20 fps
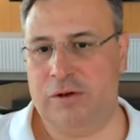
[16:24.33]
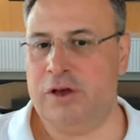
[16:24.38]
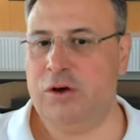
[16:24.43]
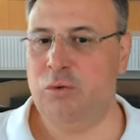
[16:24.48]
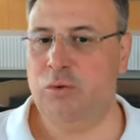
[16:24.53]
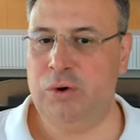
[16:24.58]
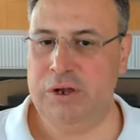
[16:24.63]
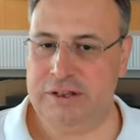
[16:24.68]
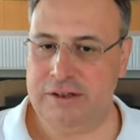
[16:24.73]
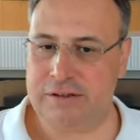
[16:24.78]

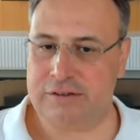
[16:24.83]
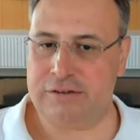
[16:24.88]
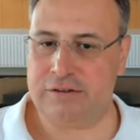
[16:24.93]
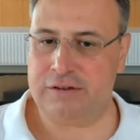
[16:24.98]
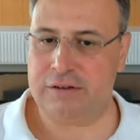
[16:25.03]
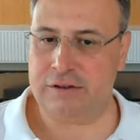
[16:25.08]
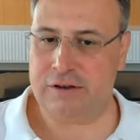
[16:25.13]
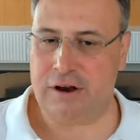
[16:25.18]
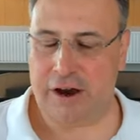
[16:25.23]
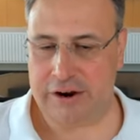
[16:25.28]
we did
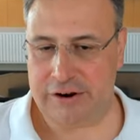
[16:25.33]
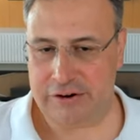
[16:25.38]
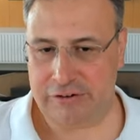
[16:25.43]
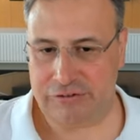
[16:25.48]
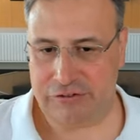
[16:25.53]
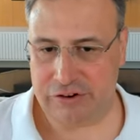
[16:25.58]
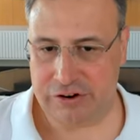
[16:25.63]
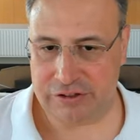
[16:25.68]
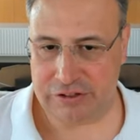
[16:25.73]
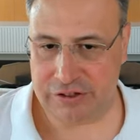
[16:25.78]
hiring
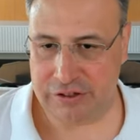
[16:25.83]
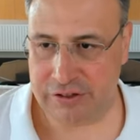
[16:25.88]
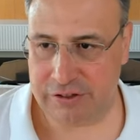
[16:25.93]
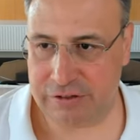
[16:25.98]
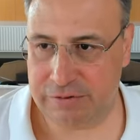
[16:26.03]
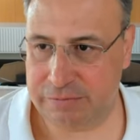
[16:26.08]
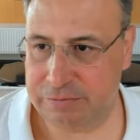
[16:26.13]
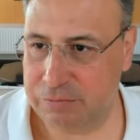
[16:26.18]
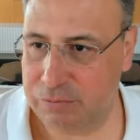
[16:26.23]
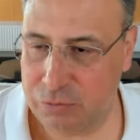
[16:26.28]

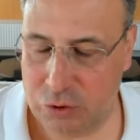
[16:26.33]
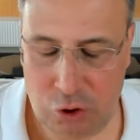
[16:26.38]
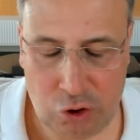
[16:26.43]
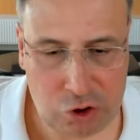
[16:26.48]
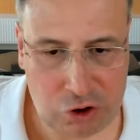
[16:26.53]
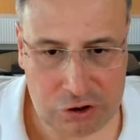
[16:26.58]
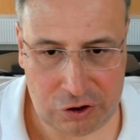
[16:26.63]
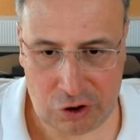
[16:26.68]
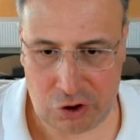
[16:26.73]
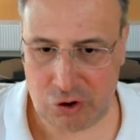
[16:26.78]
freezes,
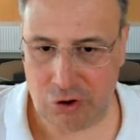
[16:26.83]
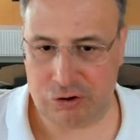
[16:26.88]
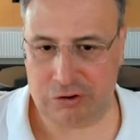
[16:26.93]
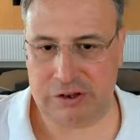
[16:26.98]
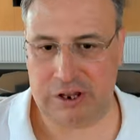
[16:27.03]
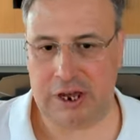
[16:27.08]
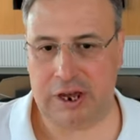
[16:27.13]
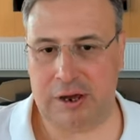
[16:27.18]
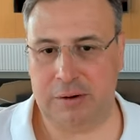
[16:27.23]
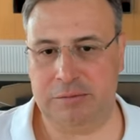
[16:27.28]
usually short
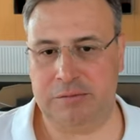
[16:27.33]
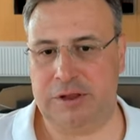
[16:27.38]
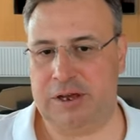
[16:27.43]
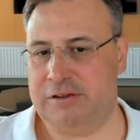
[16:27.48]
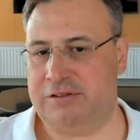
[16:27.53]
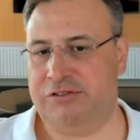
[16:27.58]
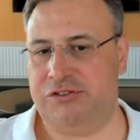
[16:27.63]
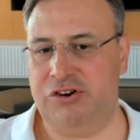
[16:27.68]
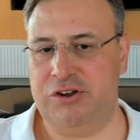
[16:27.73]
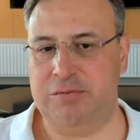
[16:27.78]
time, like
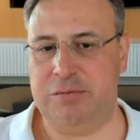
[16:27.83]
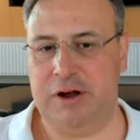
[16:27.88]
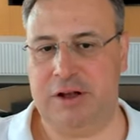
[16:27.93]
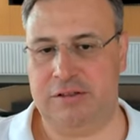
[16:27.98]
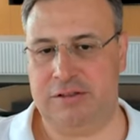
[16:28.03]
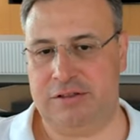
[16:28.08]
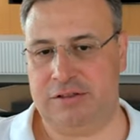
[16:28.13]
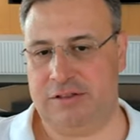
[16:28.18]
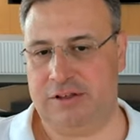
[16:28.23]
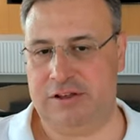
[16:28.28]
3
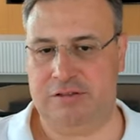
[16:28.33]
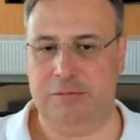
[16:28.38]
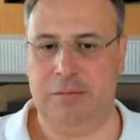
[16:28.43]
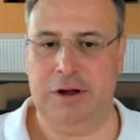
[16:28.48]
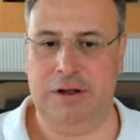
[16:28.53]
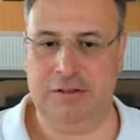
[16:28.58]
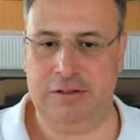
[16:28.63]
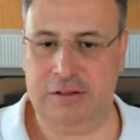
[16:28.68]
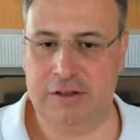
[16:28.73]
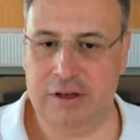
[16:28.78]
months, 6
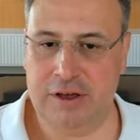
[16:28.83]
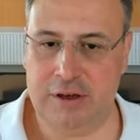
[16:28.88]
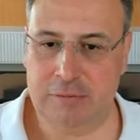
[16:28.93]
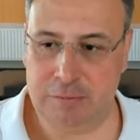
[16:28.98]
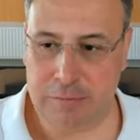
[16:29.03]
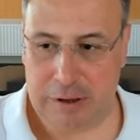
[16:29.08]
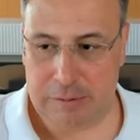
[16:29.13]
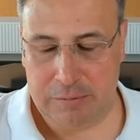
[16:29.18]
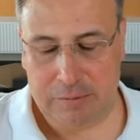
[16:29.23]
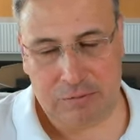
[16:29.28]
months.
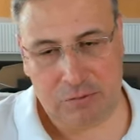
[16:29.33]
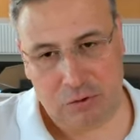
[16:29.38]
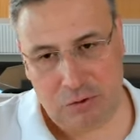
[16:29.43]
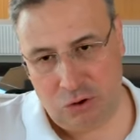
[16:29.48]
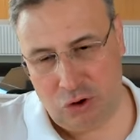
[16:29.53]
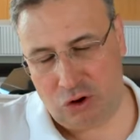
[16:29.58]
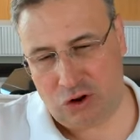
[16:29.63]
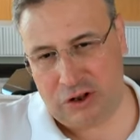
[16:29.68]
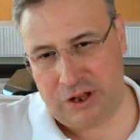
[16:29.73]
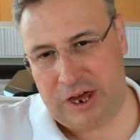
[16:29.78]
Maybe
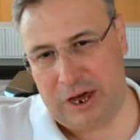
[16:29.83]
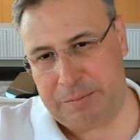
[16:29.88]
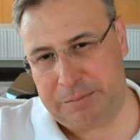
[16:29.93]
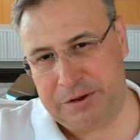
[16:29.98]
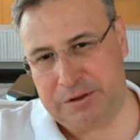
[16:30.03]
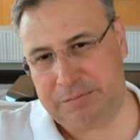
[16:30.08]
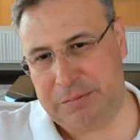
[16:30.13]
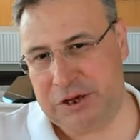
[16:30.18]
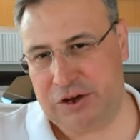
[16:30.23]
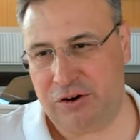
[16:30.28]
usually
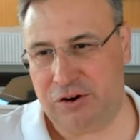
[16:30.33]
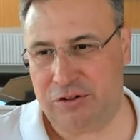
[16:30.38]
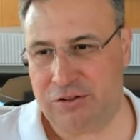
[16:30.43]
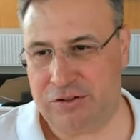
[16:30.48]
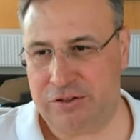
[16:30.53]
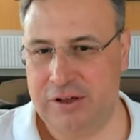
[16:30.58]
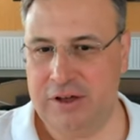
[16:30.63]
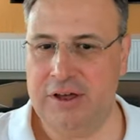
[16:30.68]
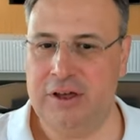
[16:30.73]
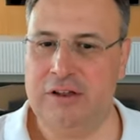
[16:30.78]
happened because
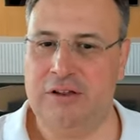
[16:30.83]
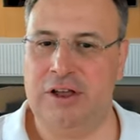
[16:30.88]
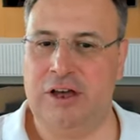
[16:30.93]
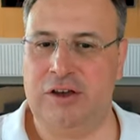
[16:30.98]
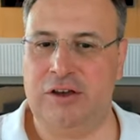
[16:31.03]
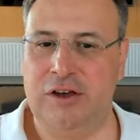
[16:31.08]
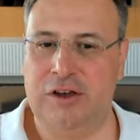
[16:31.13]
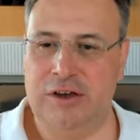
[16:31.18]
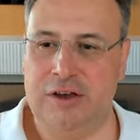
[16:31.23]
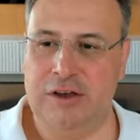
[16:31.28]

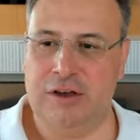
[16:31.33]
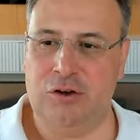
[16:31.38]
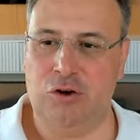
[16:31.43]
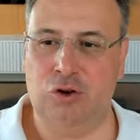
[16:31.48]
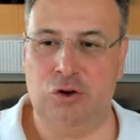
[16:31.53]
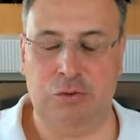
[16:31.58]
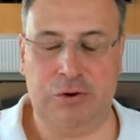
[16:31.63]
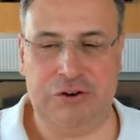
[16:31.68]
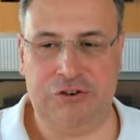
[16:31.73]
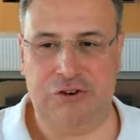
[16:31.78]
like
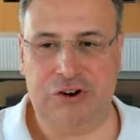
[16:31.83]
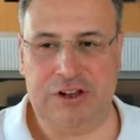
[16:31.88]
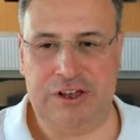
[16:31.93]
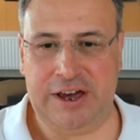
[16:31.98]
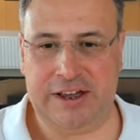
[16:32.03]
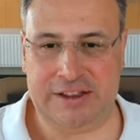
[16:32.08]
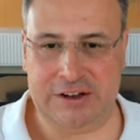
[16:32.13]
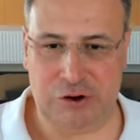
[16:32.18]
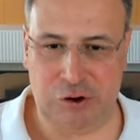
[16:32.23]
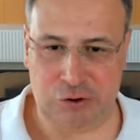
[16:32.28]
we really
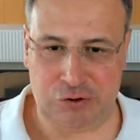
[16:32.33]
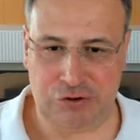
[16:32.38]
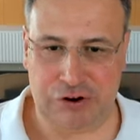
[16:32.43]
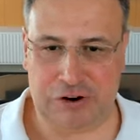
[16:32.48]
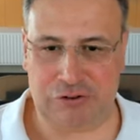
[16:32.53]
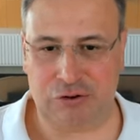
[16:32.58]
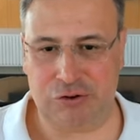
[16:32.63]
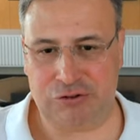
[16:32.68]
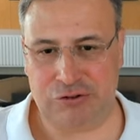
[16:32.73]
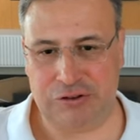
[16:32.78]
had a good
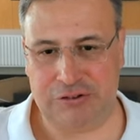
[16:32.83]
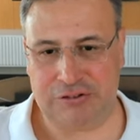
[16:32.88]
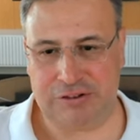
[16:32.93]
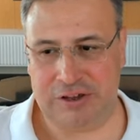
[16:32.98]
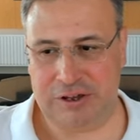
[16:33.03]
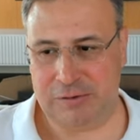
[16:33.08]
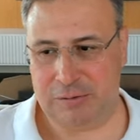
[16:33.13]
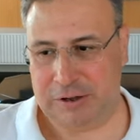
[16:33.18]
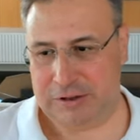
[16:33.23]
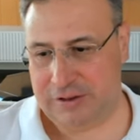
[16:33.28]
recruiting
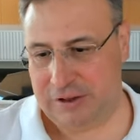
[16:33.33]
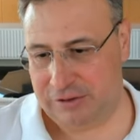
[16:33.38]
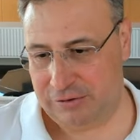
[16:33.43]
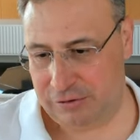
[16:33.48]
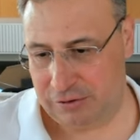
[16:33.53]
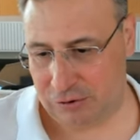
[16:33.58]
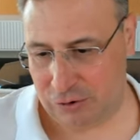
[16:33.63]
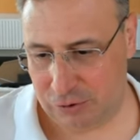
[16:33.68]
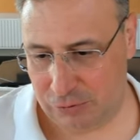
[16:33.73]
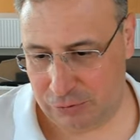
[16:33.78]
team, and then
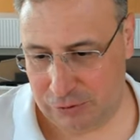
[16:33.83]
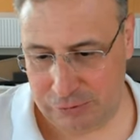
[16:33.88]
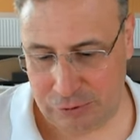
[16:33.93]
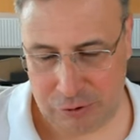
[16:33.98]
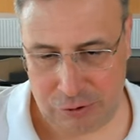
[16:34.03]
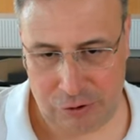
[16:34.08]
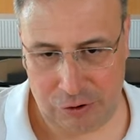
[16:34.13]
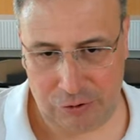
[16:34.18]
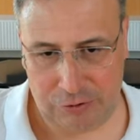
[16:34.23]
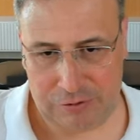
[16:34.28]
we were
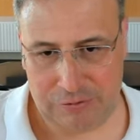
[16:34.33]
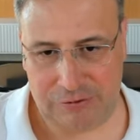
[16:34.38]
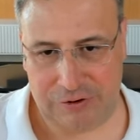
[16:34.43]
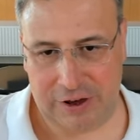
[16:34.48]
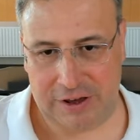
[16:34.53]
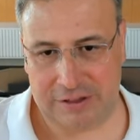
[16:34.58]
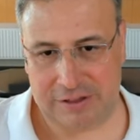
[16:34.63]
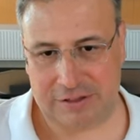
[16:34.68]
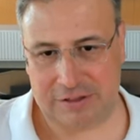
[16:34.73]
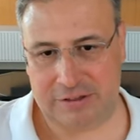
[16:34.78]
growing
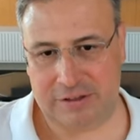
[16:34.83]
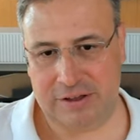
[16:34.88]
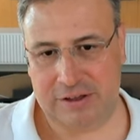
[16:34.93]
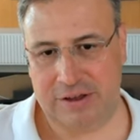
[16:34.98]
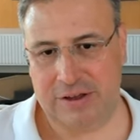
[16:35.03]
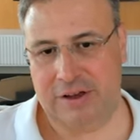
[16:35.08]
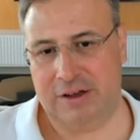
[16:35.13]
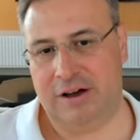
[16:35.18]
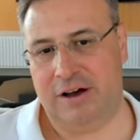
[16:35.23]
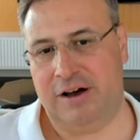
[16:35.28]
fast.
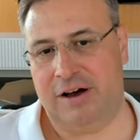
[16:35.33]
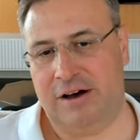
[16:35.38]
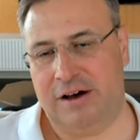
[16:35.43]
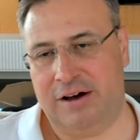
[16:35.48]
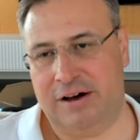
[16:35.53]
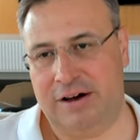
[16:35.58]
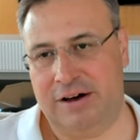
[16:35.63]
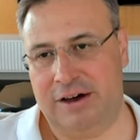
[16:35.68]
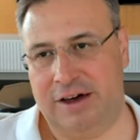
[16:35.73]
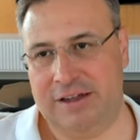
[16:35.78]

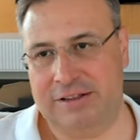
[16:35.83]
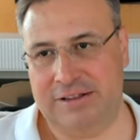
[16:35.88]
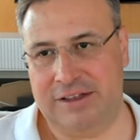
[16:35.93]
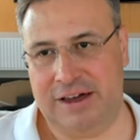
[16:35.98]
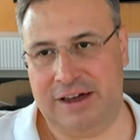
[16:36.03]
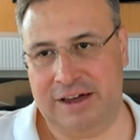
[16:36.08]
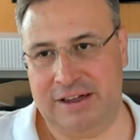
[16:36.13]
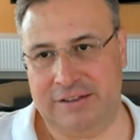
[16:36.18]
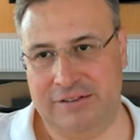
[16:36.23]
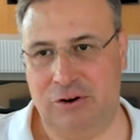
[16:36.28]
And
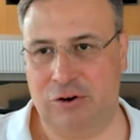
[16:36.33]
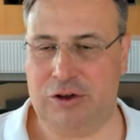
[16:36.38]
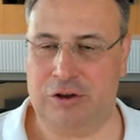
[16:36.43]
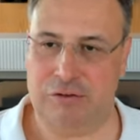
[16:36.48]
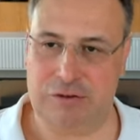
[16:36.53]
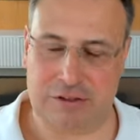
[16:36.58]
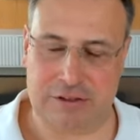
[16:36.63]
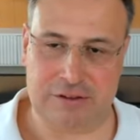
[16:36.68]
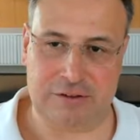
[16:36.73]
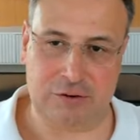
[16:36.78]
then okay, we
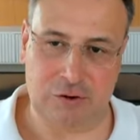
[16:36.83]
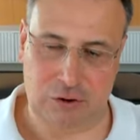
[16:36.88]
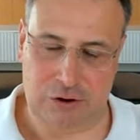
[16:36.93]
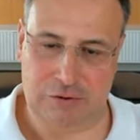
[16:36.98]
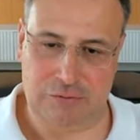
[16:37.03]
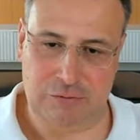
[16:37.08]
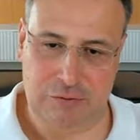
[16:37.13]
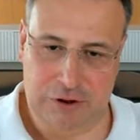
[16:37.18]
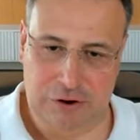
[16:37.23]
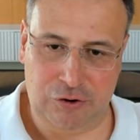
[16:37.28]
said okay,
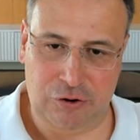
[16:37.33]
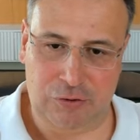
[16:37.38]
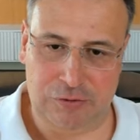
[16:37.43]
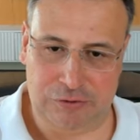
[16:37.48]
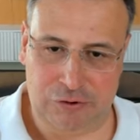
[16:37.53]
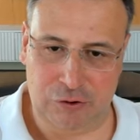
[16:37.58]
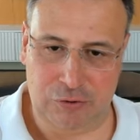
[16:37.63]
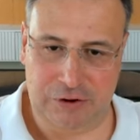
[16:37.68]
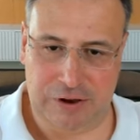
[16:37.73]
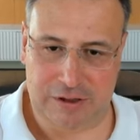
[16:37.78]
we grow
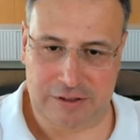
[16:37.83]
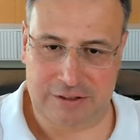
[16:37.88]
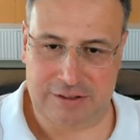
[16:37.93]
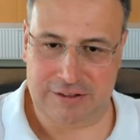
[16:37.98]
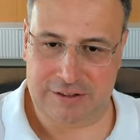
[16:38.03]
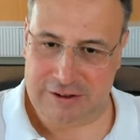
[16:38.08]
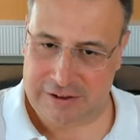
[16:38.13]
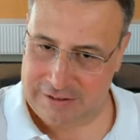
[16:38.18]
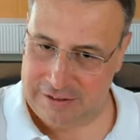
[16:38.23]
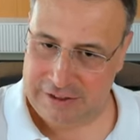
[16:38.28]
too fast.
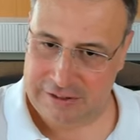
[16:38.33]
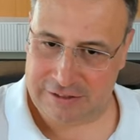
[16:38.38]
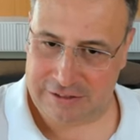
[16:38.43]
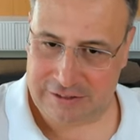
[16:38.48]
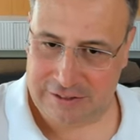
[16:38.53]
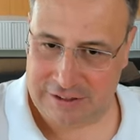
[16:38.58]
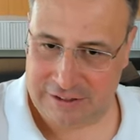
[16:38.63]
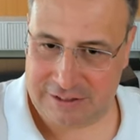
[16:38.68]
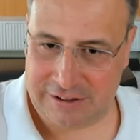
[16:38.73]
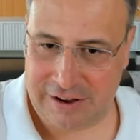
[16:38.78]
Like
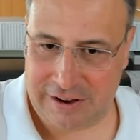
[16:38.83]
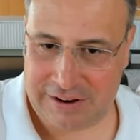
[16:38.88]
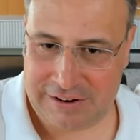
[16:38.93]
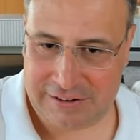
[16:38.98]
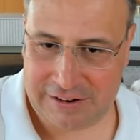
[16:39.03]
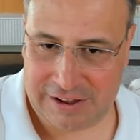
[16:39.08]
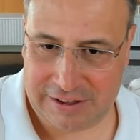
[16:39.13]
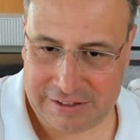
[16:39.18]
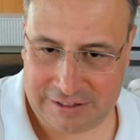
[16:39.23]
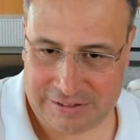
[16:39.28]
let's hire
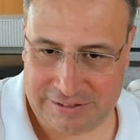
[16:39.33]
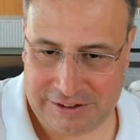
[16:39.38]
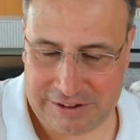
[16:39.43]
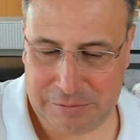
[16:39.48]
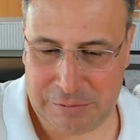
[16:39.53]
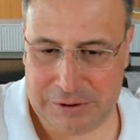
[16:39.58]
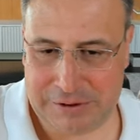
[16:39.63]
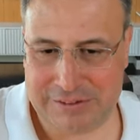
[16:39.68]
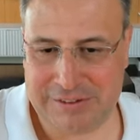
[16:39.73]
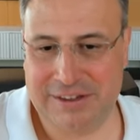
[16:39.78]
less, a little
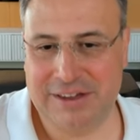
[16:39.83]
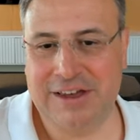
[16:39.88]
bit,